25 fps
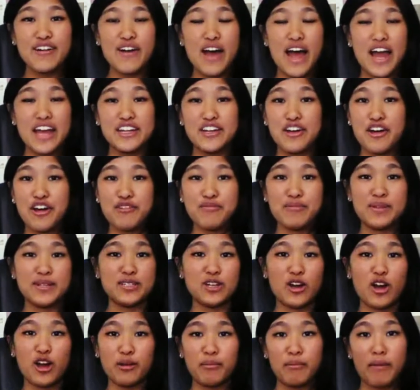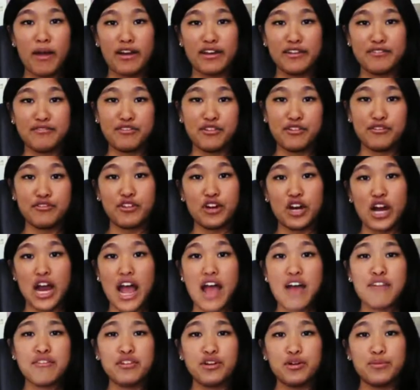I know I've been talking about it for
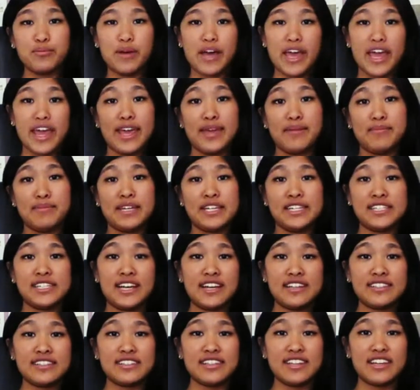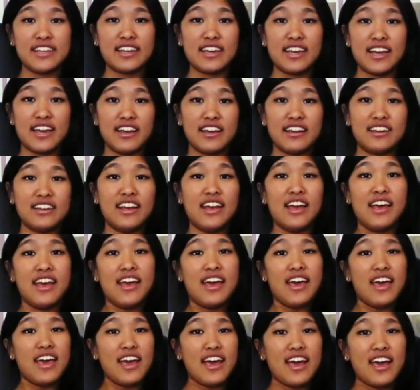forever, but AP testing and
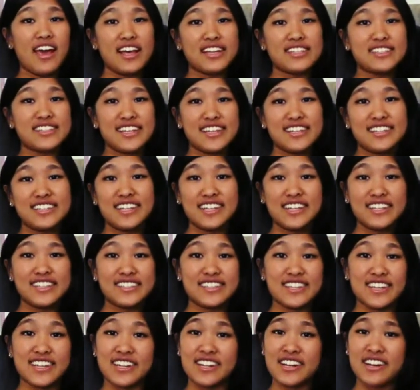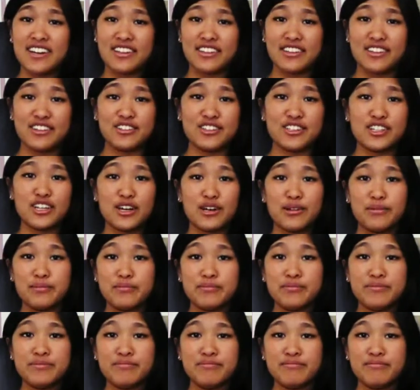SATs and other
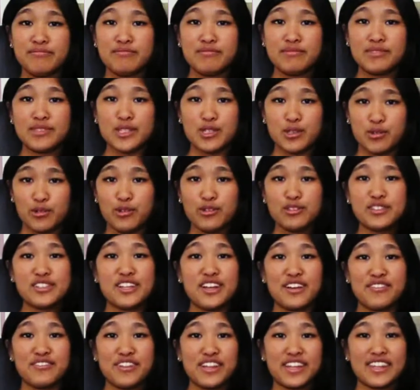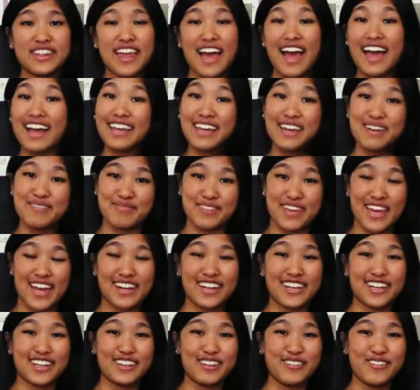dumb school stuff like that kept
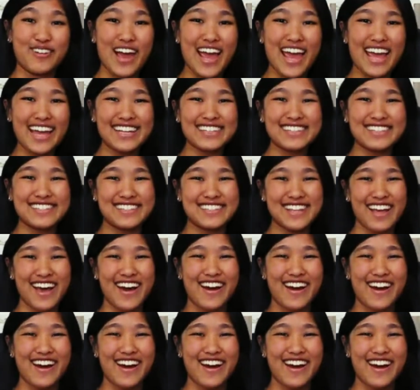getting in the way, so